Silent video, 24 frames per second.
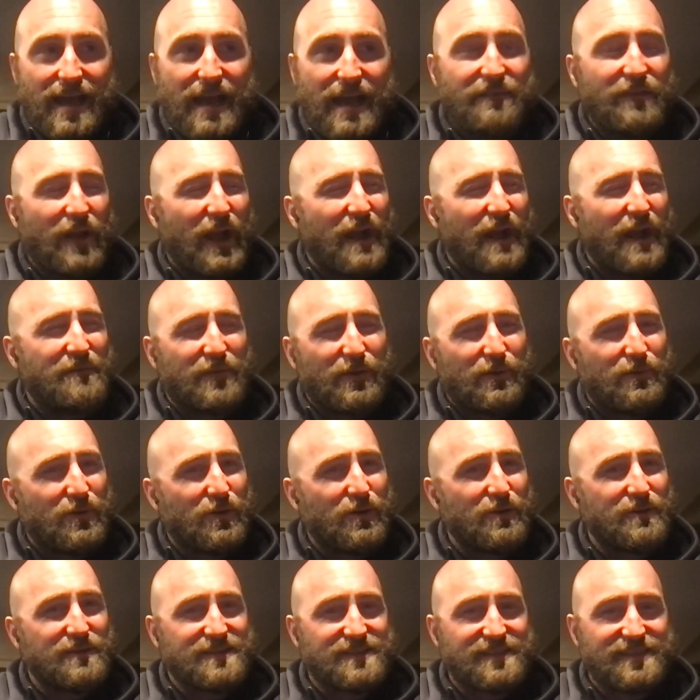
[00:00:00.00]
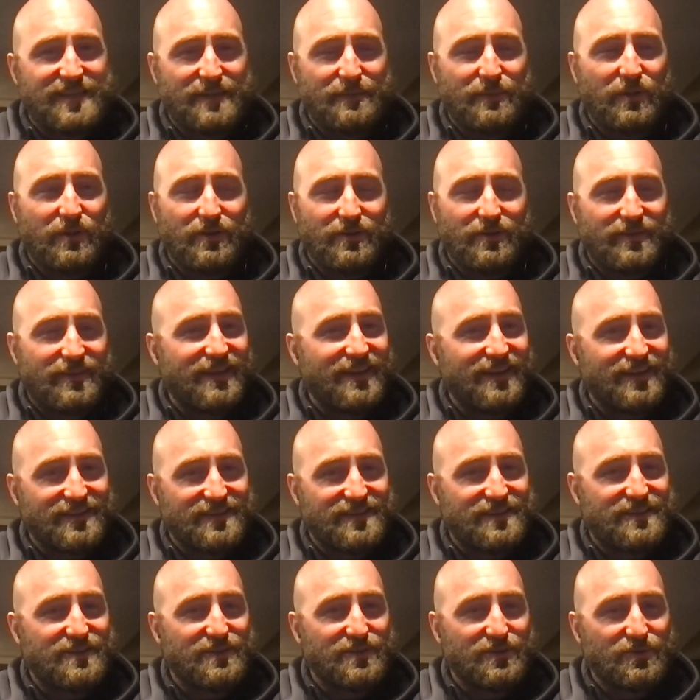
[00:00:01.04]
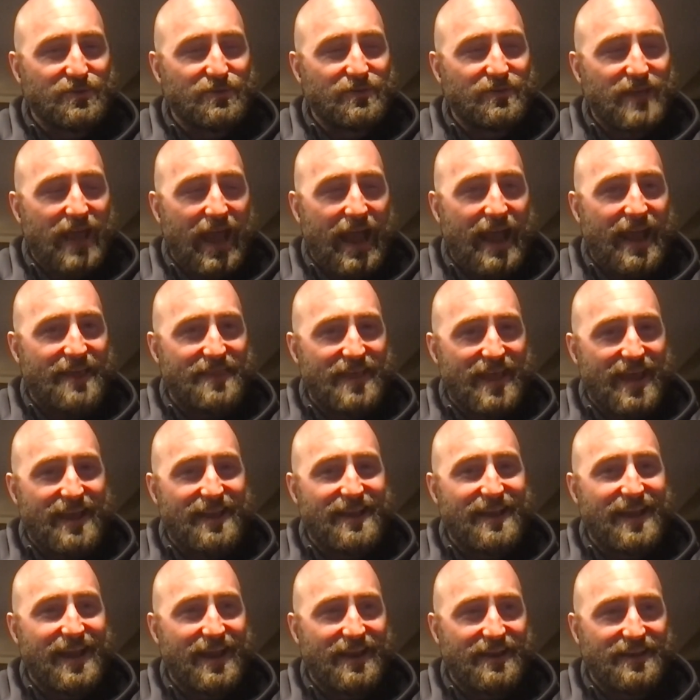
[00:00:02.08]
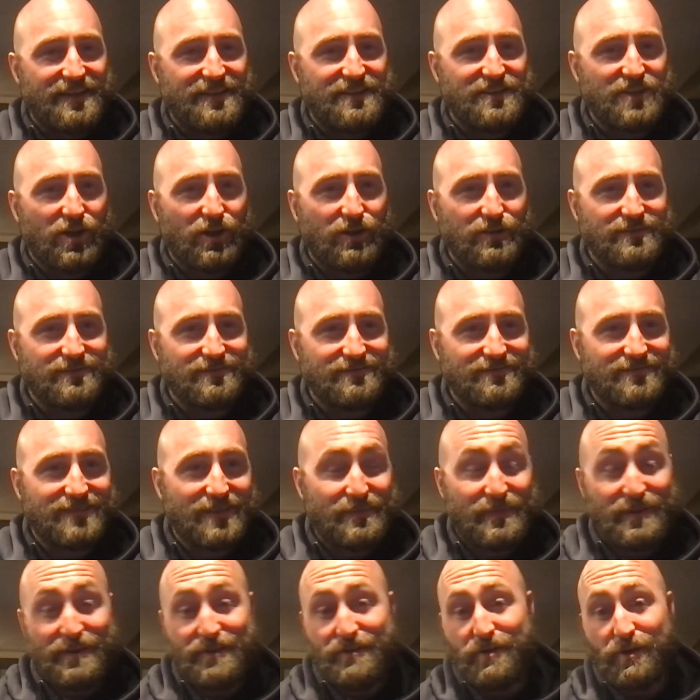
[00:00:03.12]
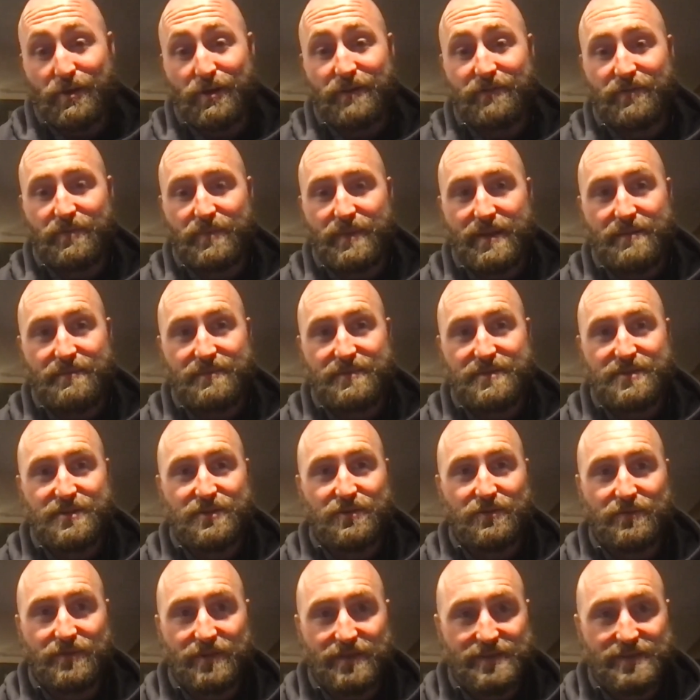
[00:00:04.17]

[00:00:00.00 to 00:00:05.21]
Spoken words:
I've heard similar things too, that Andy Dalton, and you heard it from him too,